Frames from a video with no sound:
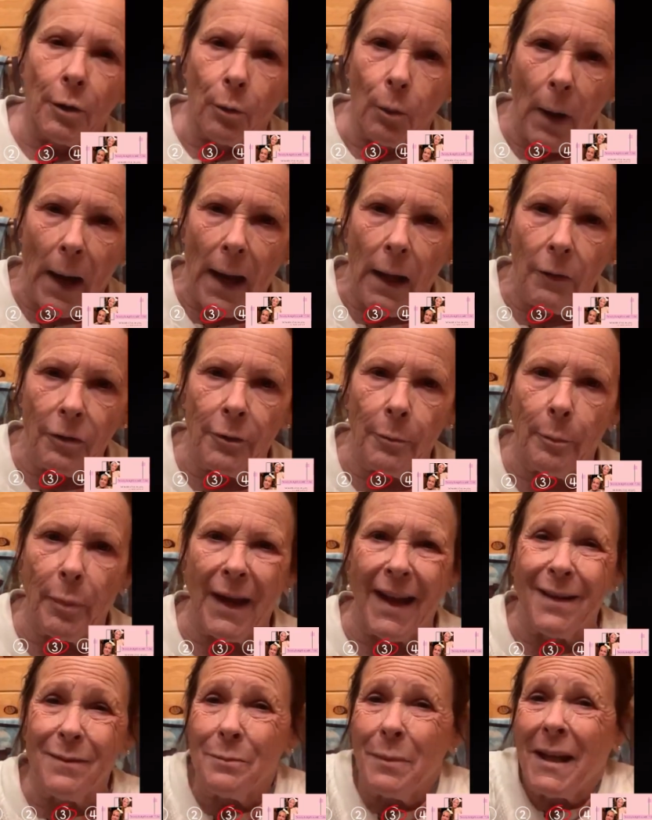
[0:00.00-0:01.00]
going
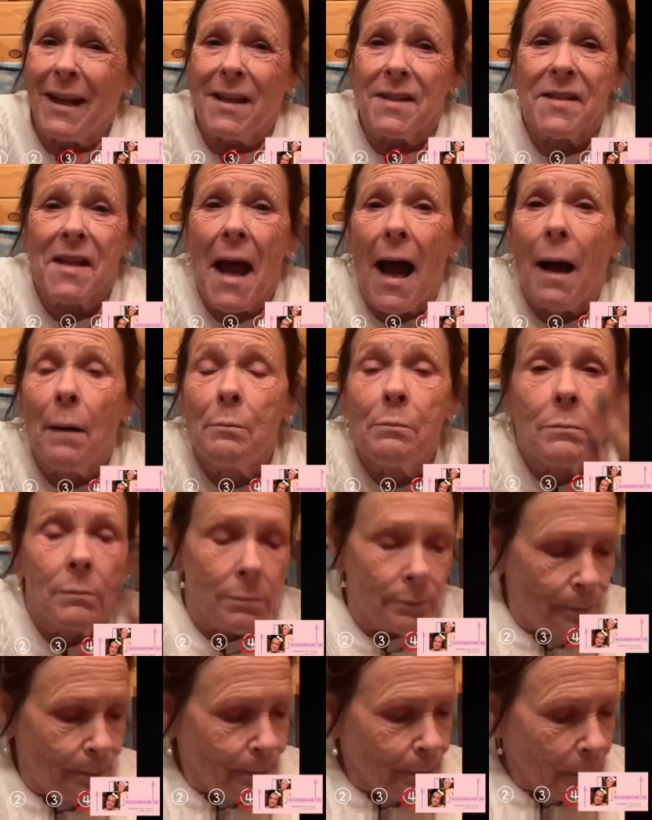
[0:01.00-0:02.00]
around the bend because
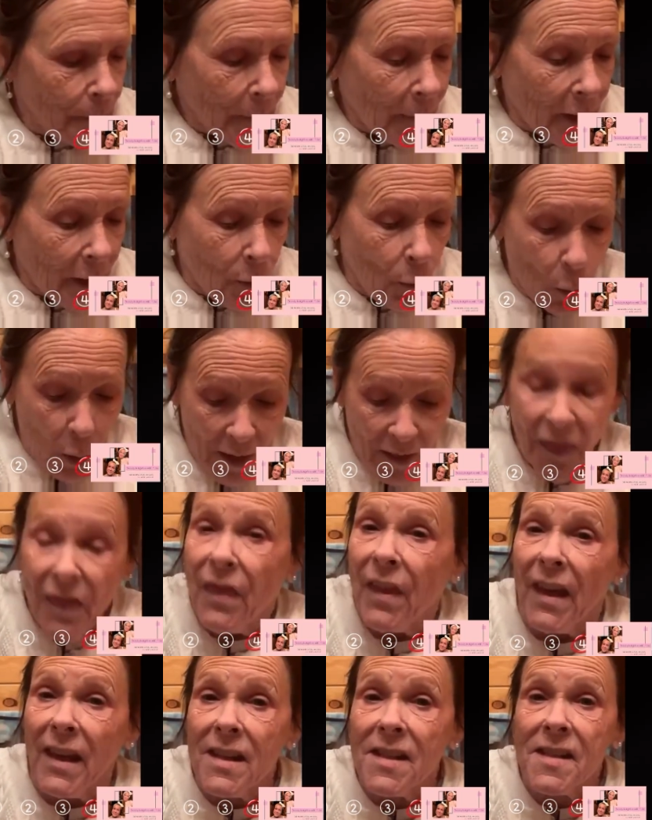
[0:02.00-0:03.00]

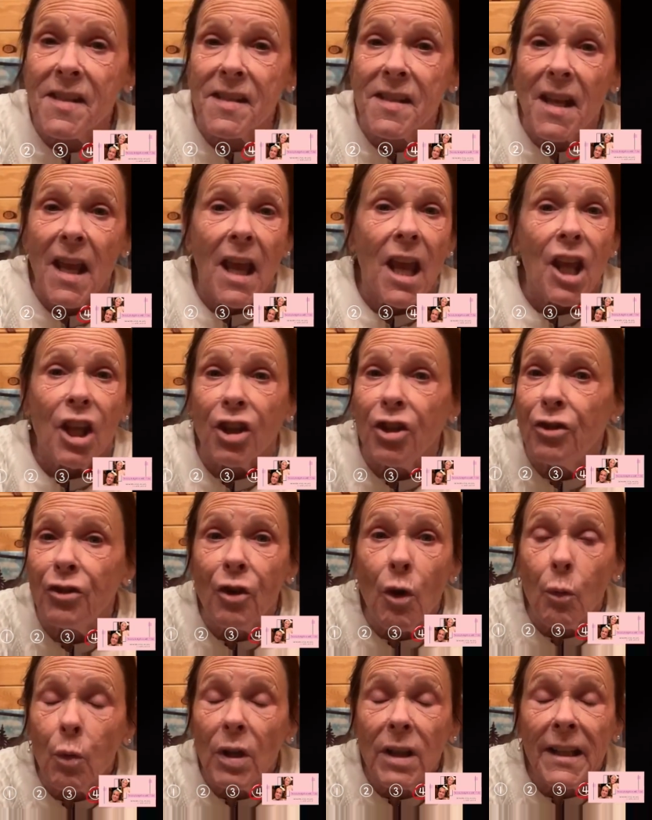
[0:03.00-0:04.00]
with this,
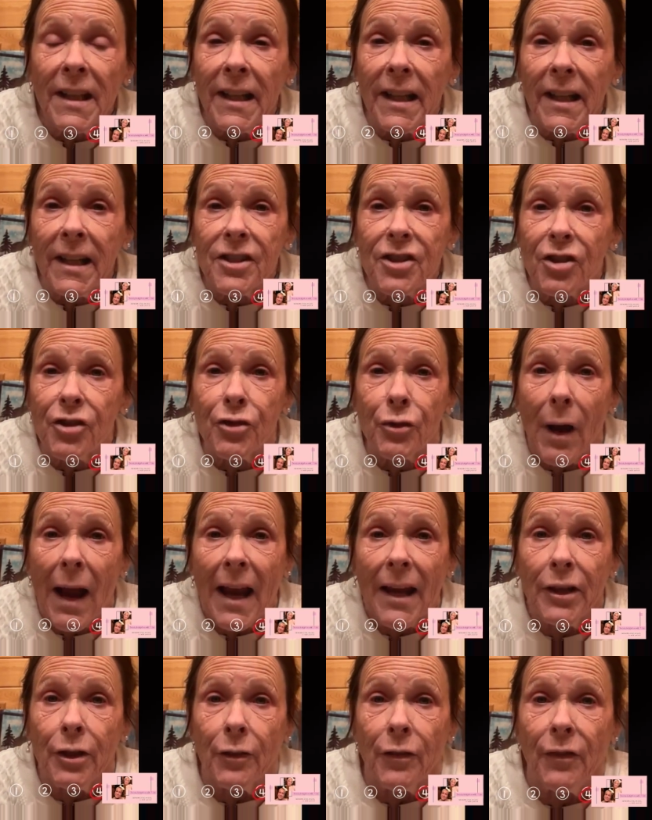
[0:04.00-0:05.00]
you don't really need
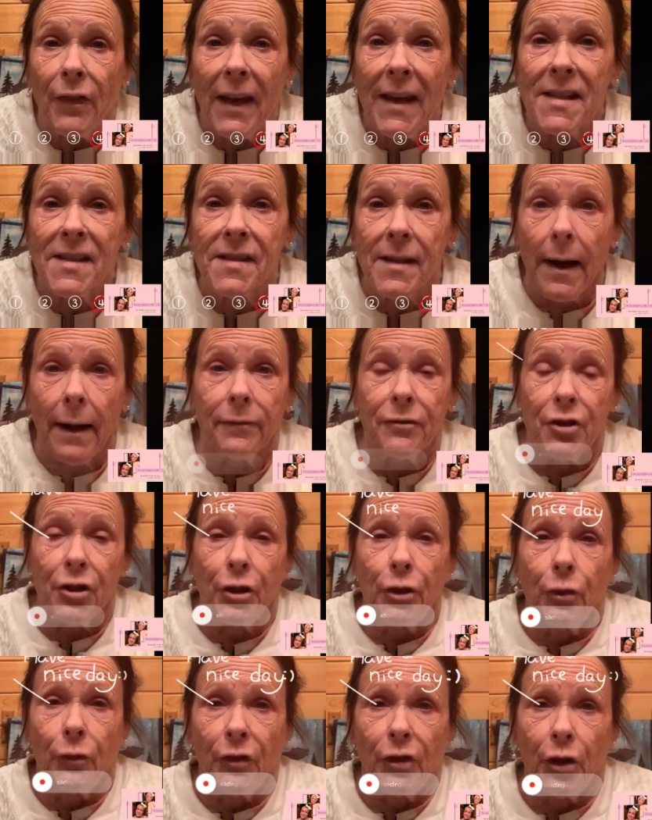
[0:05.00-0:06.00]
to dry your face
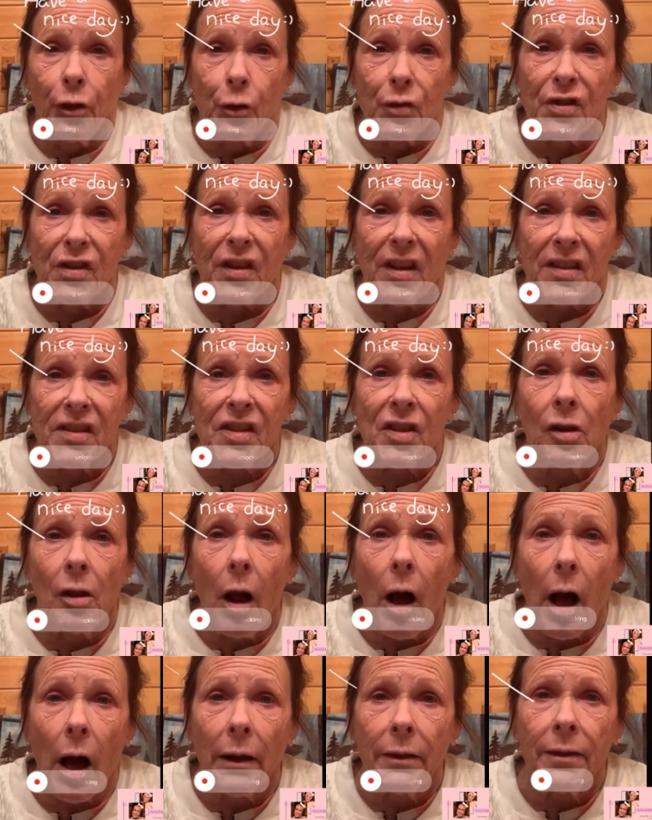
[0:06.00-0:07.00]
after you've used
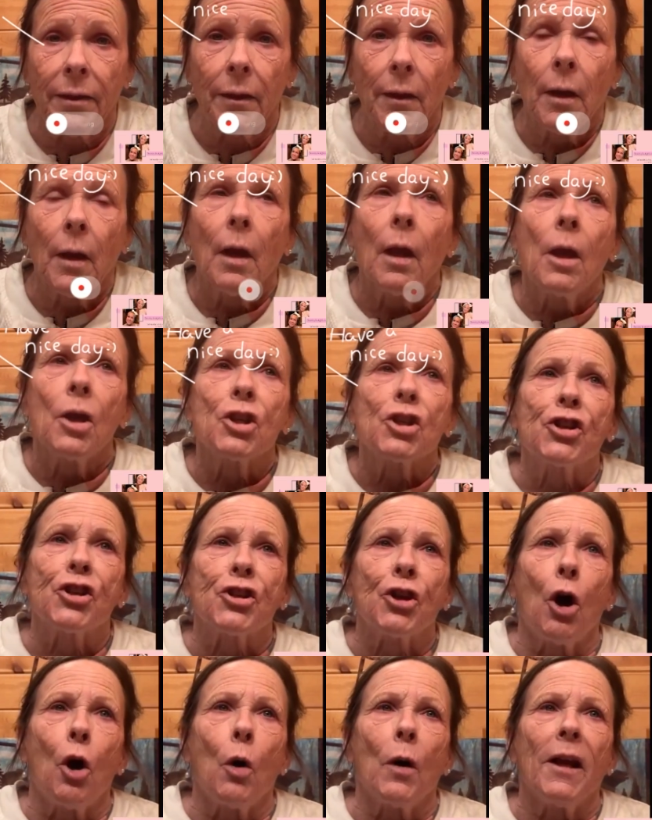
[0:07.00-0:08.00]
this cloth.
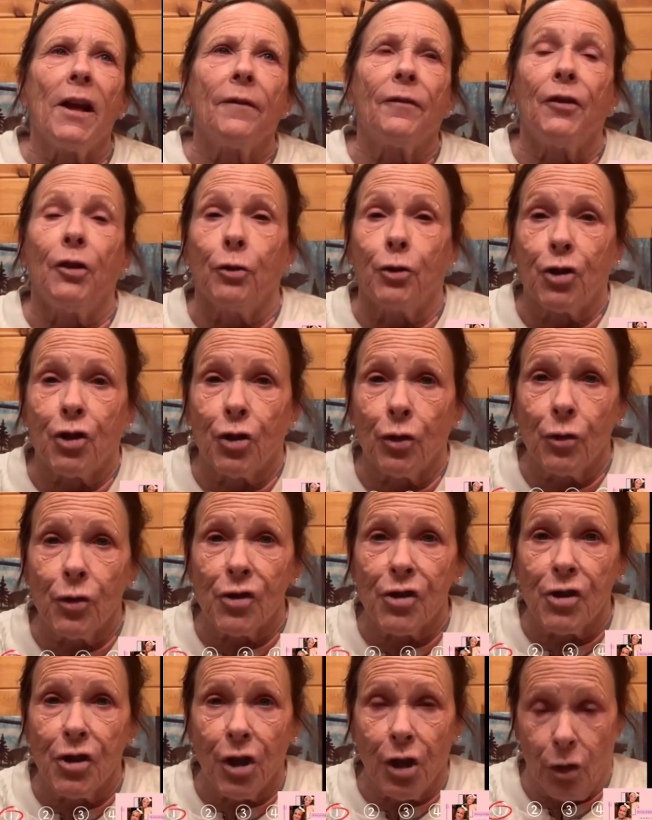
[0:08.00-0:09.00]
So if you
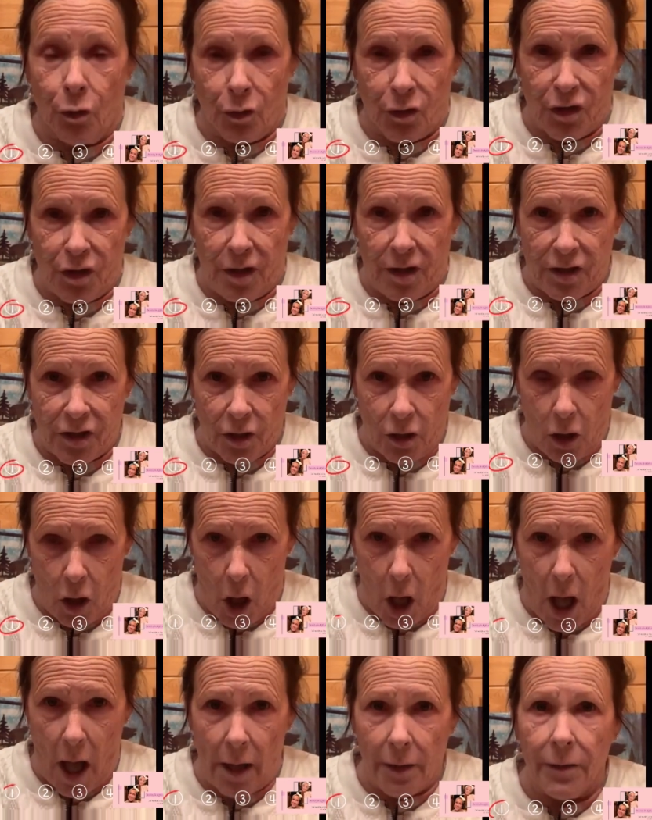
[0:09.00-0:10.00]
choose to use
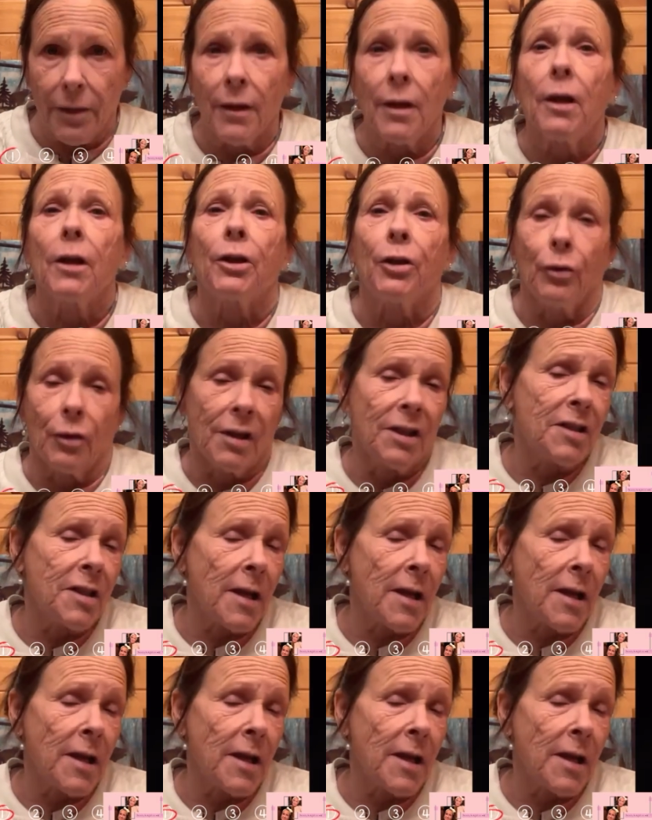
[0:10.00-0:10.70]
this cloth,